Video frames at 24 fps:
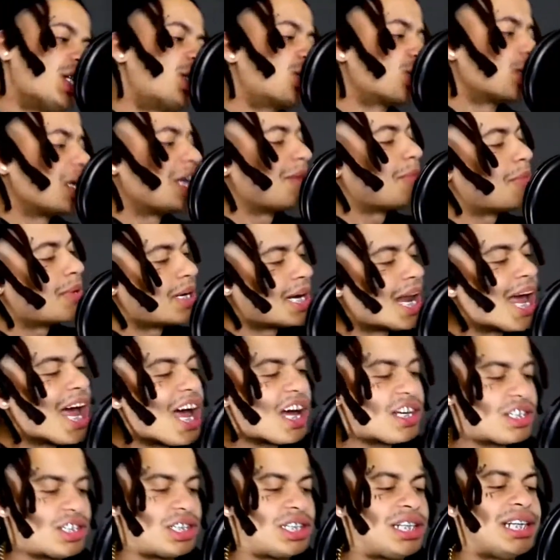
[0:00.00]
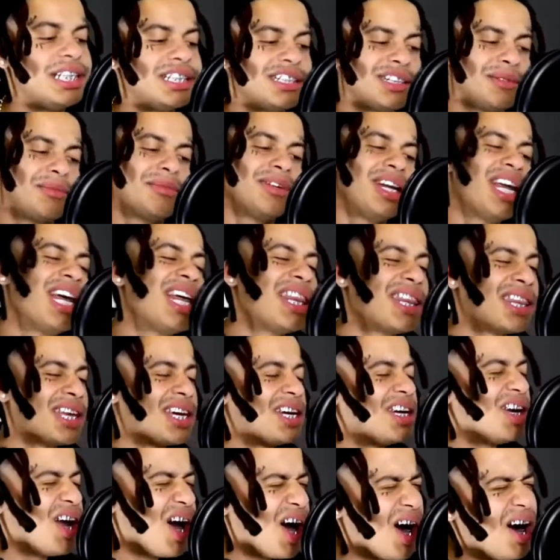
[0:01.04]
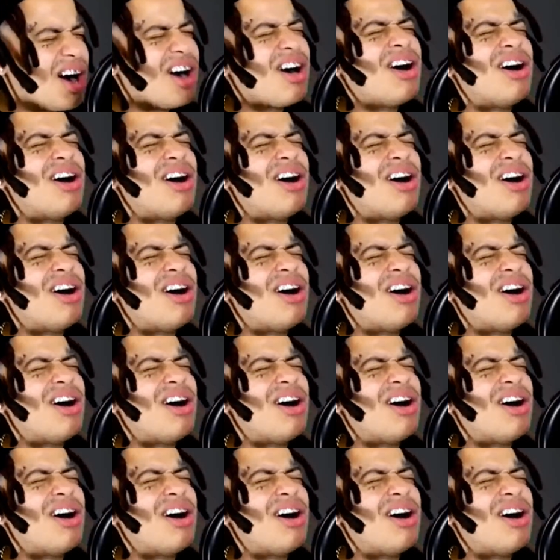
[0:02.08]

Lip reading: She's screaming now she needs some lithium.